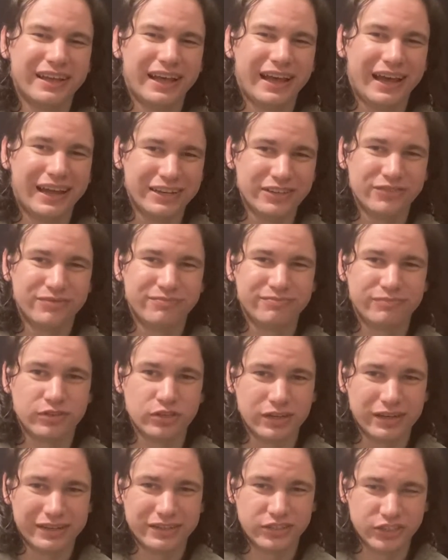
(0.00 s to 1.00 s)
and
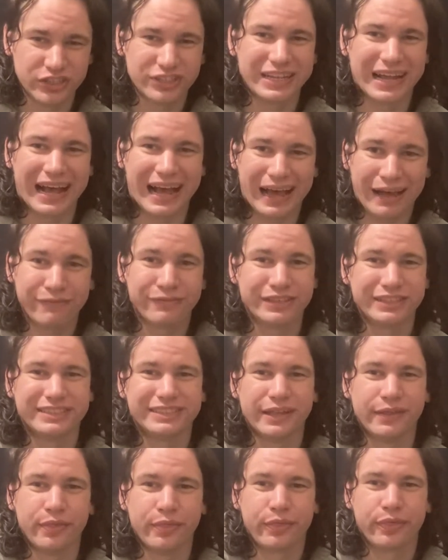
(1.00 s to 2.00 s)
just
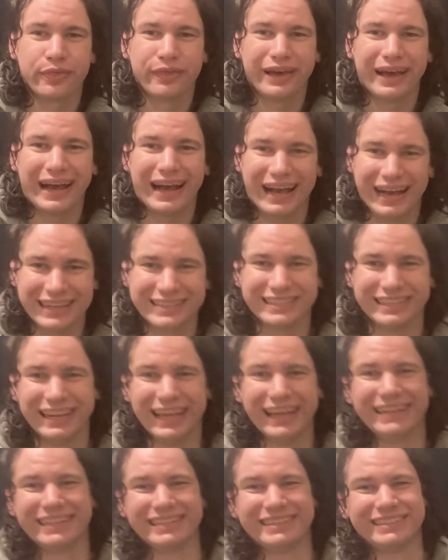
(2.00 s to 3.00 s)
Avisynth as an
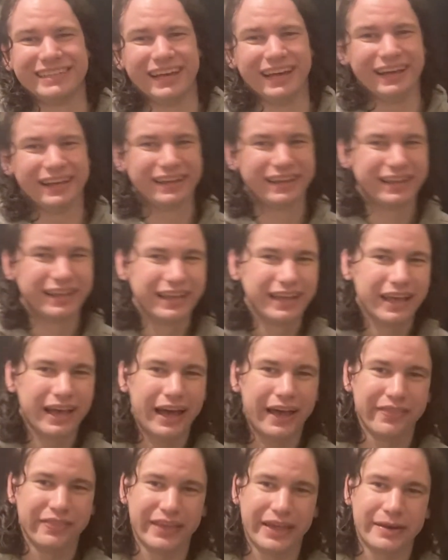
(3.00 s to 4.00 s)
editor,
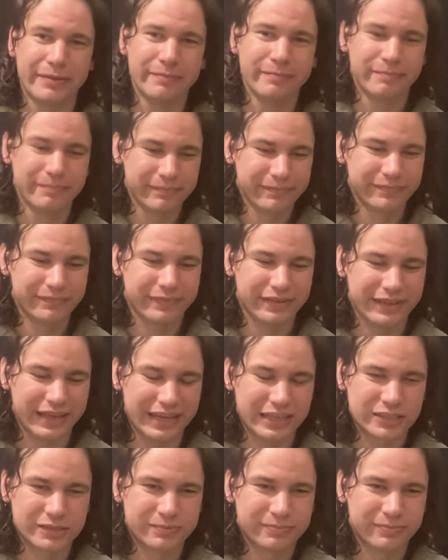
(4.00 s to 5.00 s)
and then
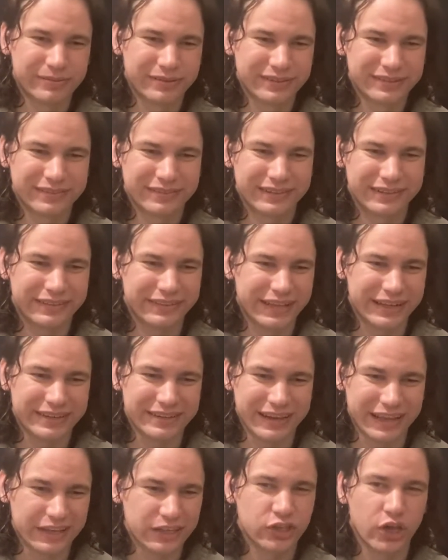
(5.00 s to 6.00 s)

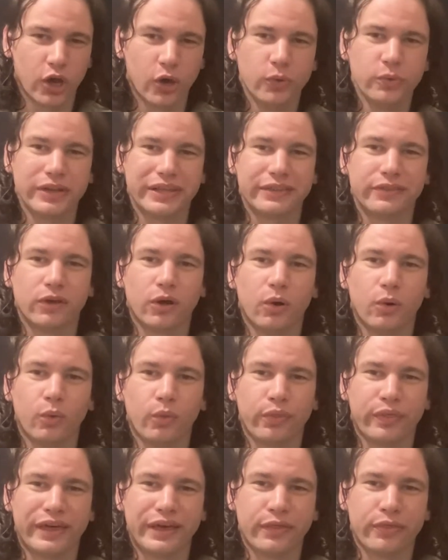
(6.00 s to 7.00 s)
encoding the whole
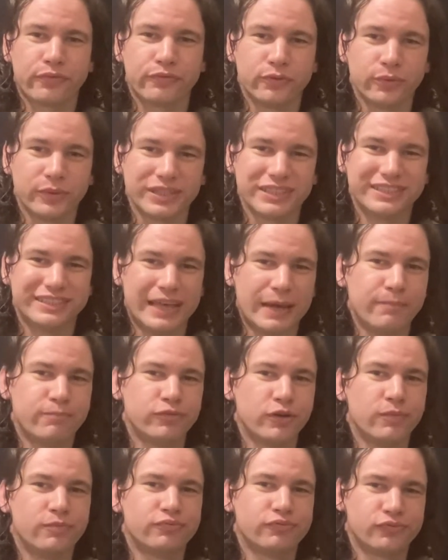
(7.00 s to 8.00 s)
thing through a
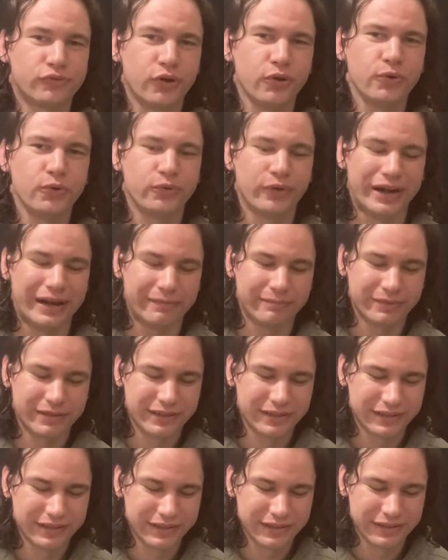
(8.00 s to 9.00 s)
separate program.
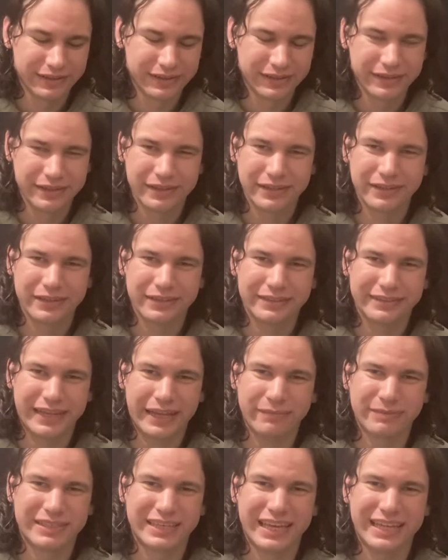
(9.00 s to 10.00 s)

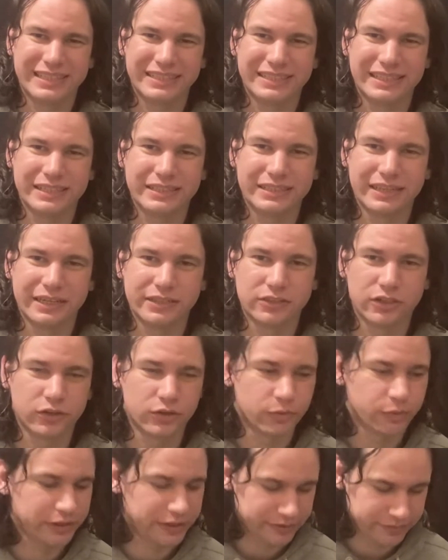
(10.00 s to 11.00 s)
Damn kids these days don't
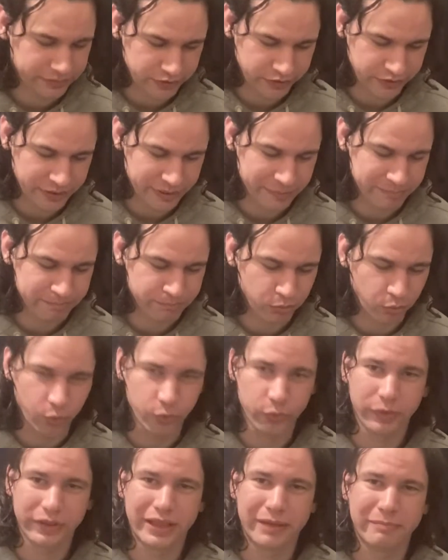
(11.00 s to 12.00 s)
know they're
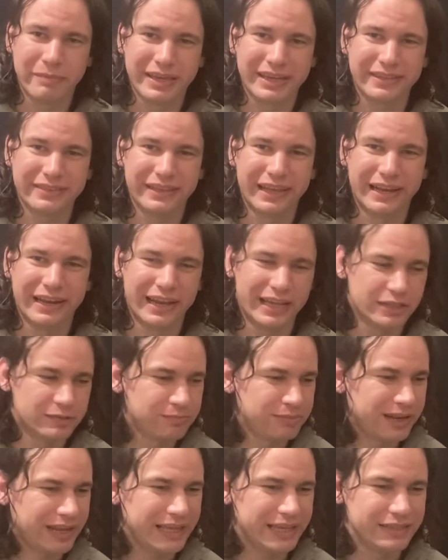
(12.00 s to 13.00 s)
born when they're making their Let's
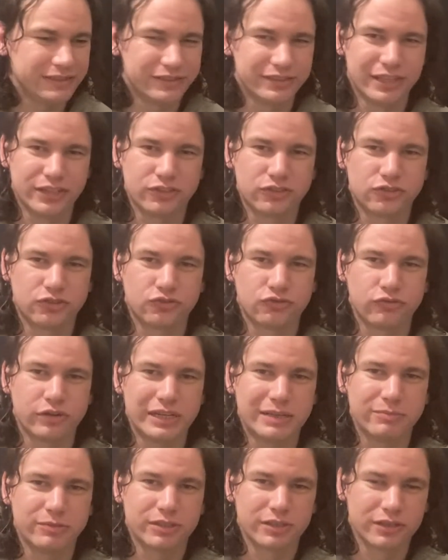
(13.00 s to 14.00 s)
Plays and their
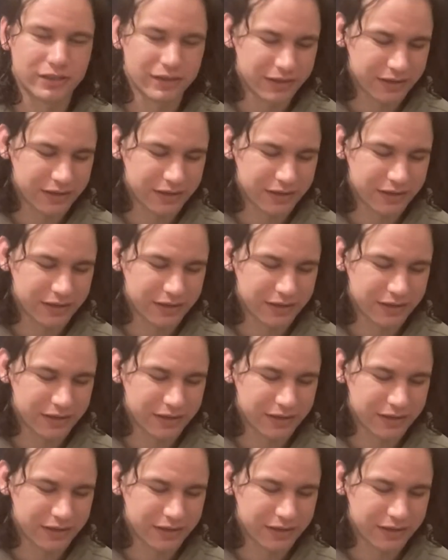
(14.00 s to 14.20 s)
streams.